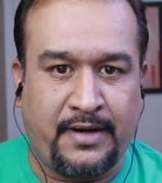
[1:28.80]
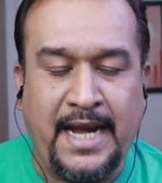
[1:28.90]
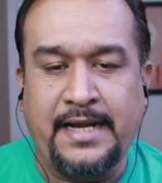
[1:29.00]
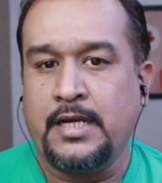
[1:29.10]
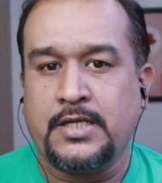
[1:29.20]

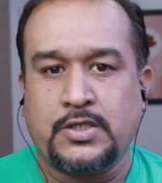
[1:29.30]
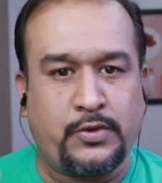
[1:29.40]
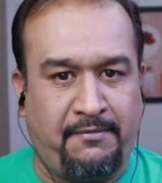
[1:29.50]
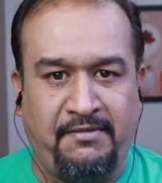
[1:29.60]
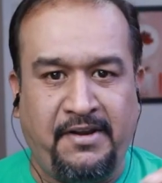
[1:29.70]
right so
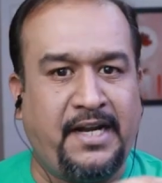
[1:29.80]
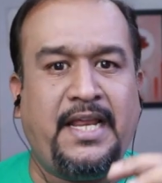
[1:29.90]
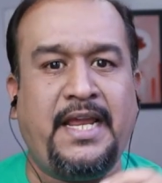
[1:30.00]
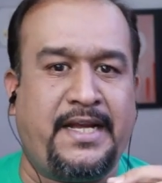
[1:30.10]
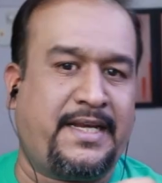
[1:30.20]

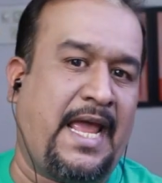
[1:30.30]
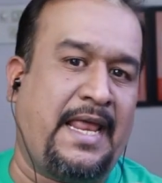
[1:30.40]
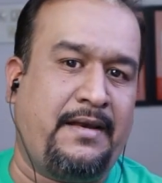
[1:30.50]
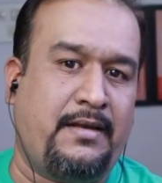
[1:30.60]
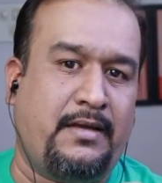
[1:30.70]
definitely it
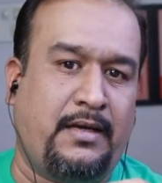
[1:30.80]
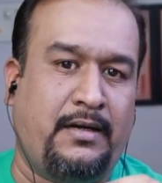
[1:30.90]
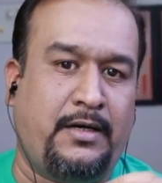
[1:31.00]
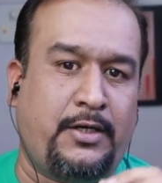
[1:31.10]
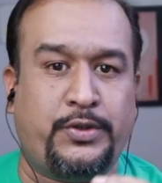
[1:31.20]
can
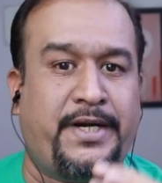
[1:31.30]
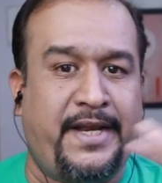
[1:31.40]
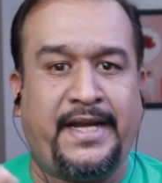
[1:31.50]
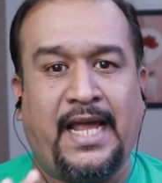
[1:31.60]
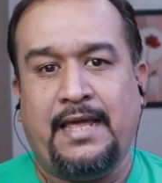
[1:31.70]
uh, do the
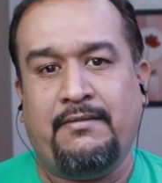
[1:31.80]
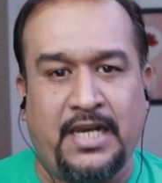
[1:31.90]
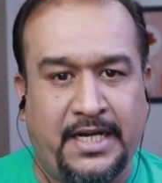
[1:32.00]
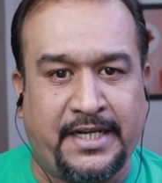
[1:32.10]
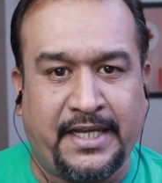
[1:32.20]
data
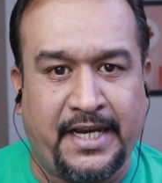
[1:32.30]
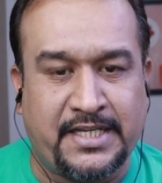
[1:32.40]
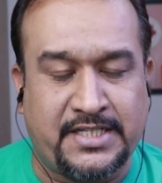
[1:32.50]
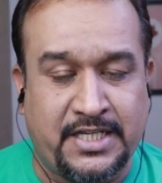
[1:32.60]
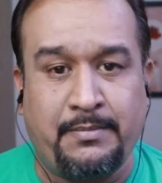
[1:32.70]
level
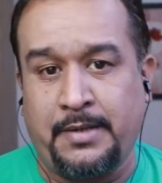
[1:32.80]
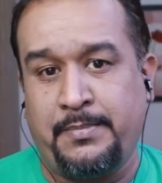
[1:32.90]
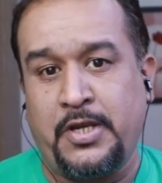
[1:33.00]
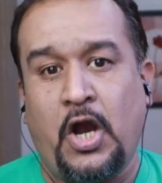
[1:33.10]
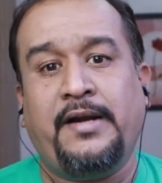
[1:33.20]
integration
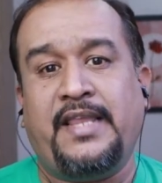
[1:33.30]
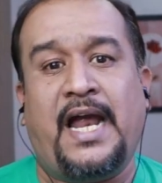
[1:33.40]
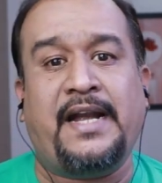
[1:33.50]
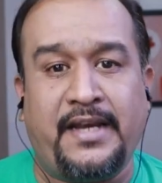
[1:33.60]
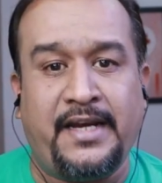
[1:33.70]
but beyond
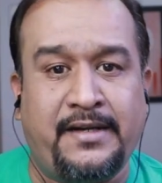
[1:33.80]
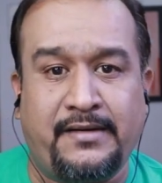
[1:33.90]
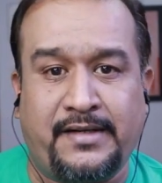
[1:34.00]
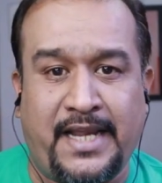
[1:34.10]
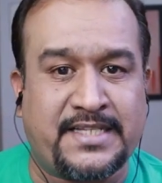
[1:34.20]
that it
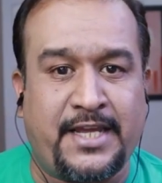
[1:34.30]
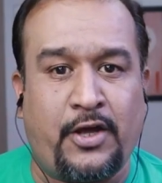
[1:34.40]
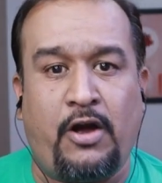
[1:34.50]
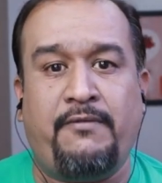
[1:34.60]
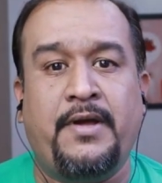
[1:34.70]
takes
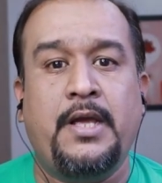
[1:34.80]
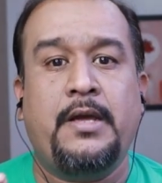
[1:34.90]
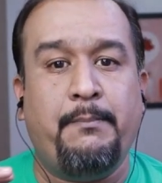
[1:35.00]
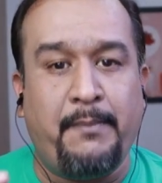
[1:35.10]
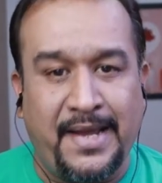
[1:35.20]
care of
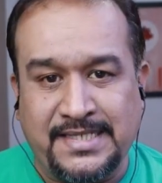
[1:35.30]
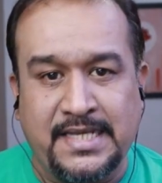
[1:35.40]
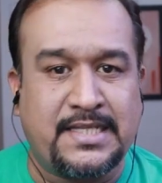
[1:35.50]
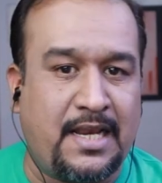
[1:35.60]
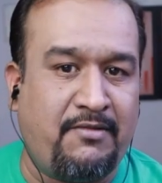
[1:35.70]

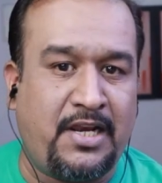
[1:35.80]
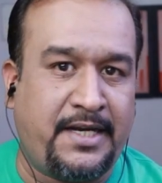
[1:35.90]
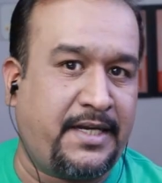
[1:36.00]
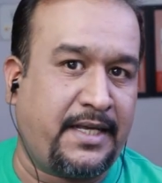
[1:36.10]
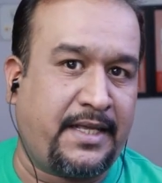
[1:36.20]
message level
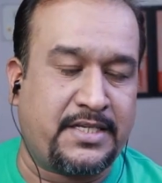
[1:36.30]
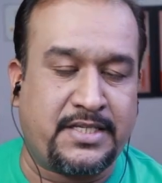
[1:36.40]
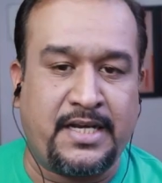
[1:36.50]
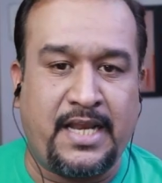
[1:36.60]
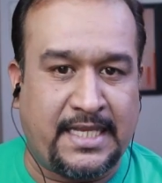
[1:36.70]

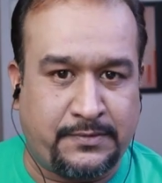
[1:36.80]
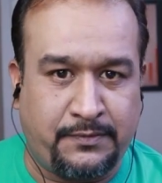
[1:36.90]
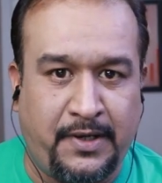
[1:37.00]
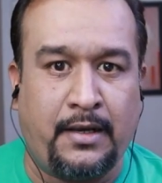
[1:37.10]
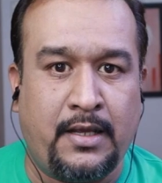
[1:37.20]
integration as
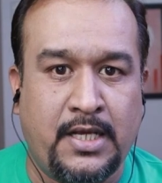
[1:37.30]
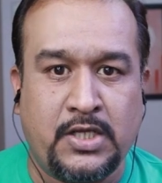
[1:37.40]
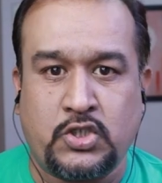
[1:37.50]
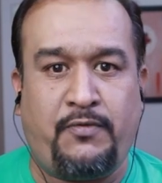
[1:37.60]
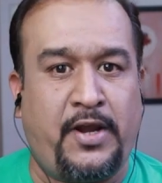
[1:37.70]
well
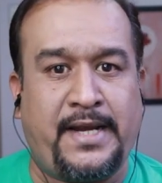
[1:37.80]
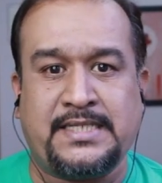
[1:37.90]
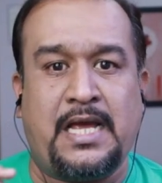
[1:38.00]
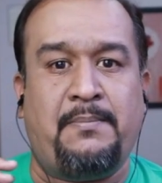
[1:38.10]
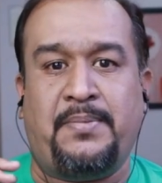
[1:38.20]
so for
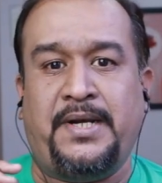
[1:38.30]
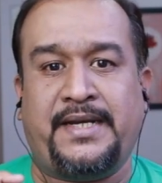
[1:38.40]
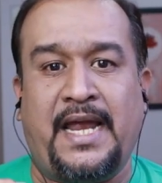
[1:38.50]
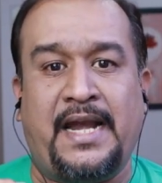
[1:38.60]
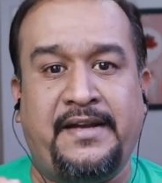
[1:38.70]
example
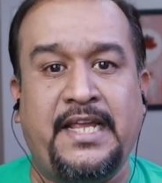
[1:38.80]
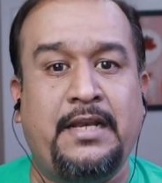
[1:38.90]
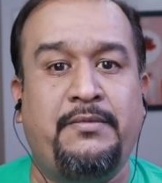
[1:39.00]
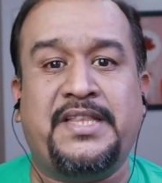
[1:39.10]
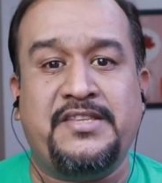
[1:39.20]
it can
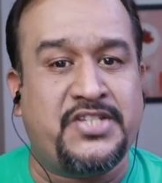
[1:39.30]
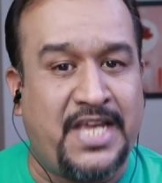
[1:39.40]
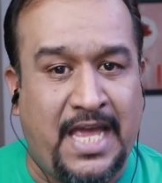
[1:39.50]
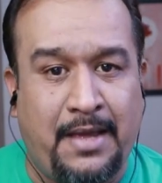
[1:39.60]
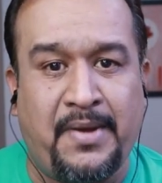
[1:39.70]
deal with
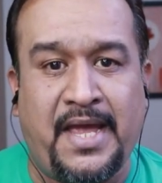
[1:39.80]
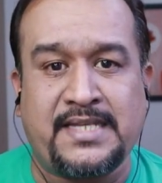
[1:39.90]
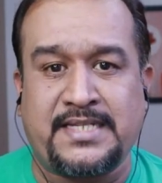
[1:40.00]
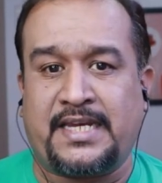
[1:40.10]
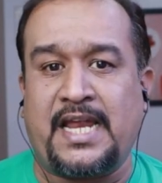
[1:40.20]

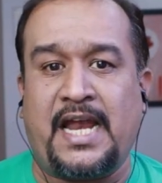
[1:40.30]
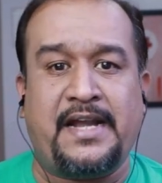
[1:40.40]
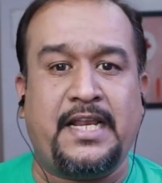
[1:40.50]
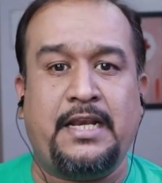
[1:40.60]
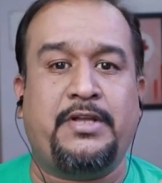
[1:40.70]
jms it
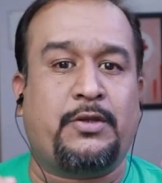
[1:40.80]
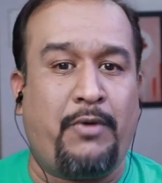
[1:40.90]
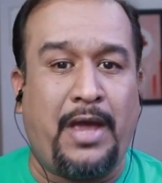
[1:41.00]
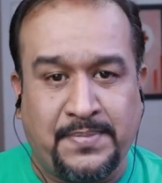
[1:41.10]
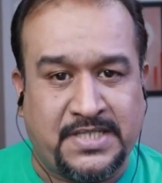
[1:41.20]
can deal with
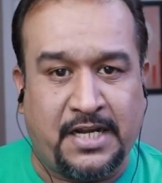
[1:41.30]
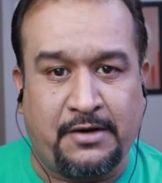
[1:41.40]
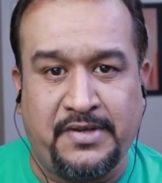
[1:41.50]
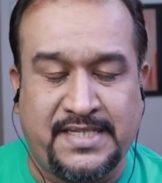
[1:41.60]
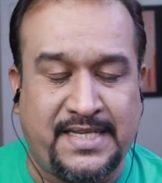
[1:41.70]
web
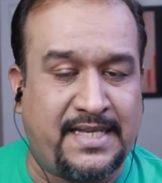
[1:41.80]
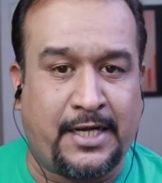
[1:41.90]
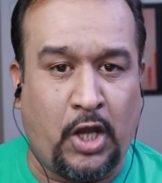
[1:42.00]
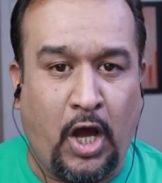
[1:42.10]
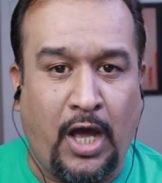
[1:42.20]
services
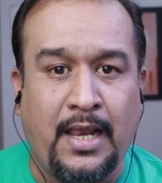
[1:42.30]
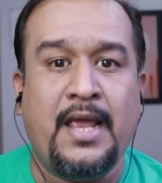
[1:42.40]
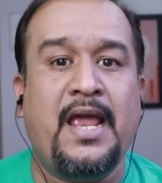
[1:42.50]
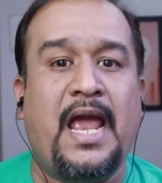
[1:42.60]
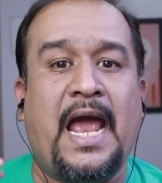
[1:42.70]
and all
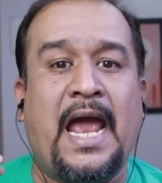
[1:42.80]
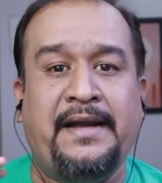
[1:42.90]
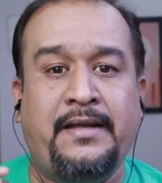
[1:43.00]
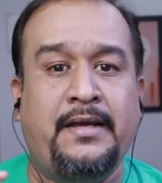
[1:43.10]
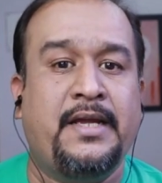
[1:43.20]

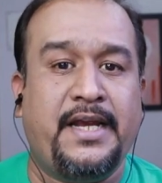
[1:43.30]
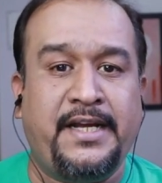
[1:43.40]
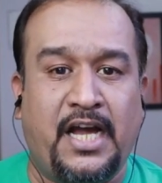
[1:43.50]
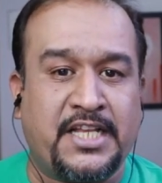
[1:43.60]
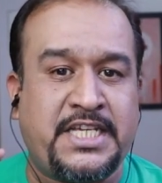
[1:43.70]
and
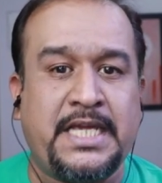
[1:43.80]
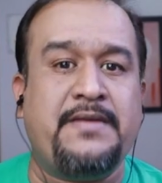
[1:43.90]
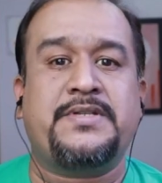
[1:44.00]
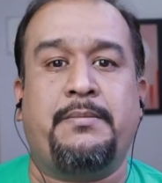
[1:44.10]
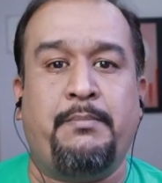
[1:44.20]
it
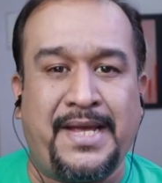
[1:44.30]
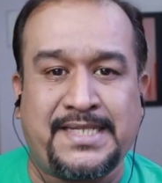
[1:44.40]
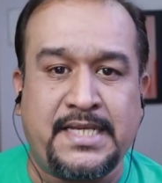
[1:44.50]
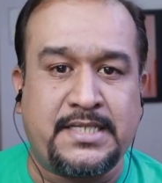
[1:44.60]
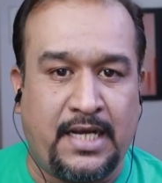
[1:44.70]
achieves
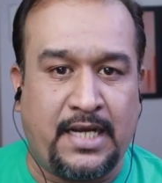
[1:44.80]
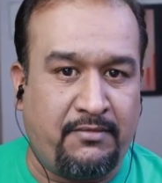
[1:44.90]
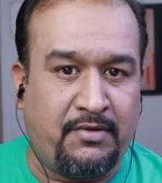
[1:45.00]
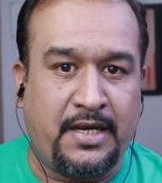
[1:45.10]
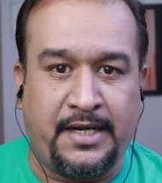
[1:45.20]
message
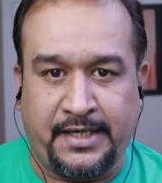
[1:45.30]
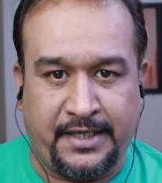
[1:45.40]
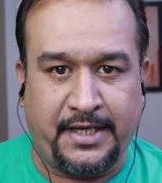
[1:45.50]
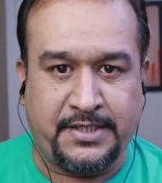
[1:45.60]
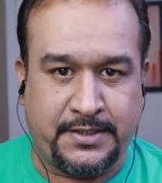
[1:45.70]
level
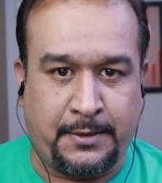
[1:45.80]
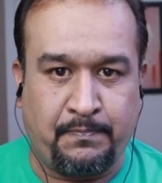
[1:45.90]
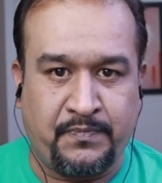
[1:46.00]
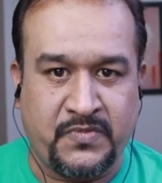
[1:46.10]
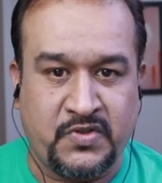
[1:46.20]
integration
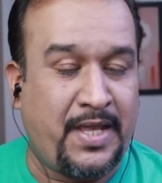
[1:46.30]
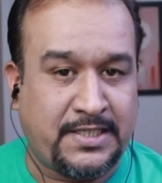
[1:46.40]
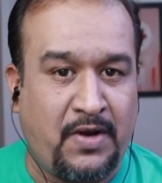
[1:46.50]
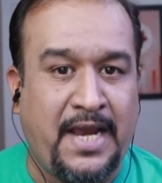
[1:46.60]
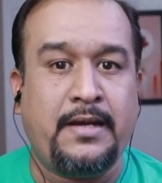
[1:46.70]
so
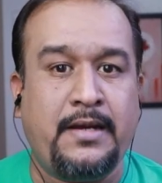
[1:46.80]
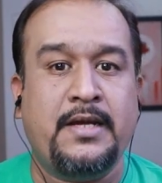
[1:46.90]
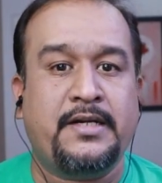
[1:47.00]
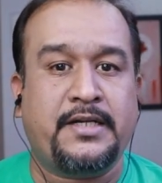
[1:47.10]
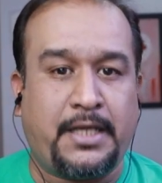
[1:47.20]
that's why
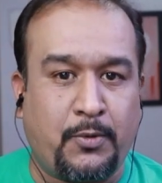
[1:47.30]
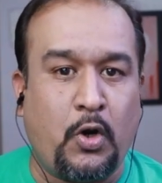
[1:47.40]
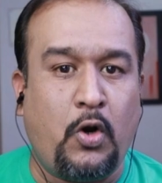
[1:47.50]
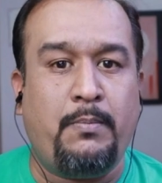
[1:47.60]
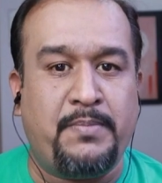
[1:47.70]

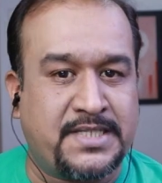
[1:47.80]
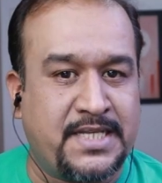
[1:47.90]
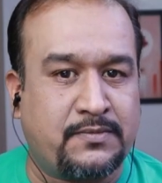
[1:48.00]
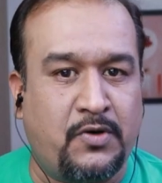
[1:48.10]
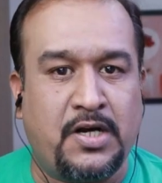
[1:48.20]
TIPCO
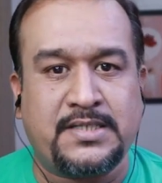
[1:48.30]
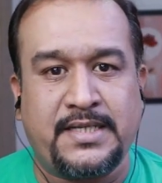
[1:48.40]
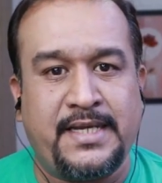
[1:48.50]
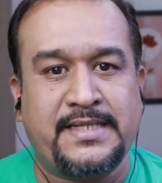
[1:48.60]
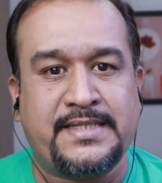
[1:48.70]
Business Works
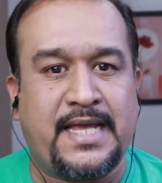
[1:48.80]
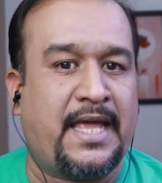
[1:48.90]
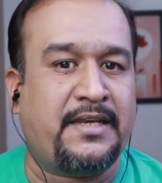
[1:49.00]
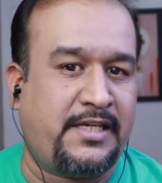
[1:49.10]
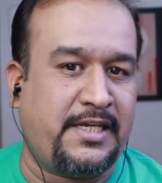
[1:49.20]
is
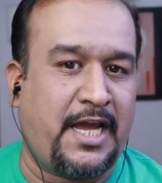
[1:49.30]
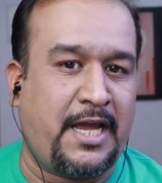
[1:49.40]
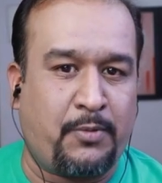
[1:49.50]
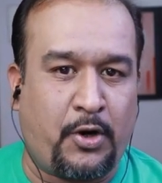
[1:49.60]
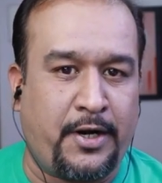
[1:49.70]
an
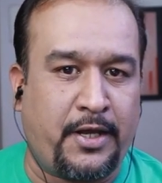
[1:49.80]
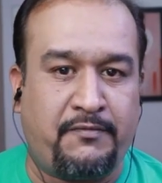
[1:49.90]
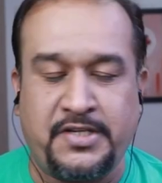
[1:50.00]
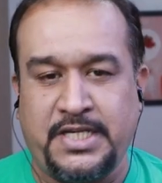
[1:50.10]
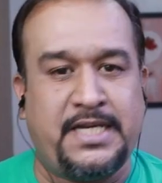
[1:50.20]
EAI
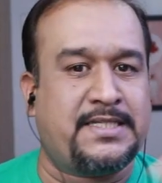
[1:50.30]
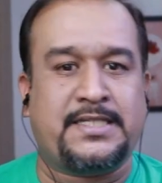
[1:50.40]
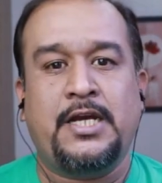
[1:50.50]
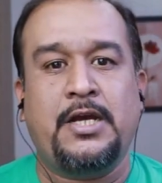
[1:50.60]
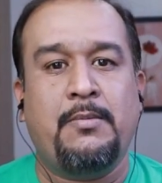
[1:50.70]
product, which
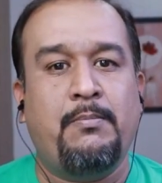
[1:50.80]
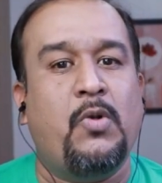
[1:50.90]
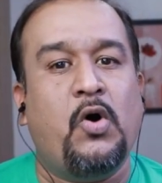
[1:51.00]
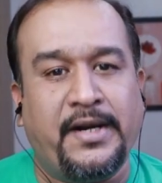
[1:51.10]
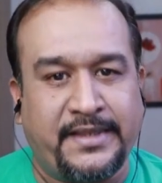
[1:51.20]
is
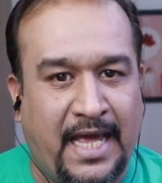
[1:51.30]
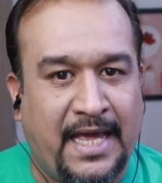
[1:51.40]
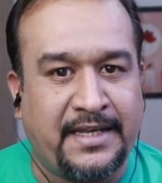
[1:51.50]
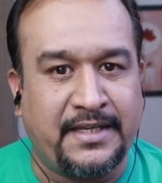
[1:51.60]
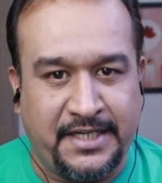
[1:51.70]
more
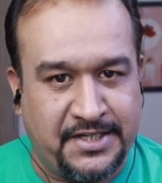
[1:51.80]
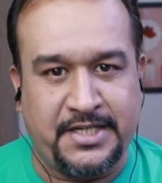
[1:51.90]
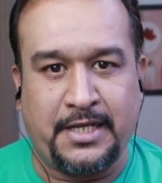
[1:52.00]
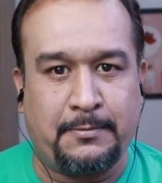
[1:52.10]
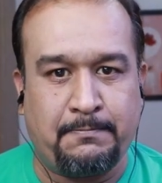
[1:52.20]
than
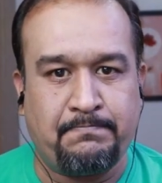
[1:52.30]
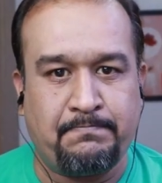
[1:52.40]
ETL.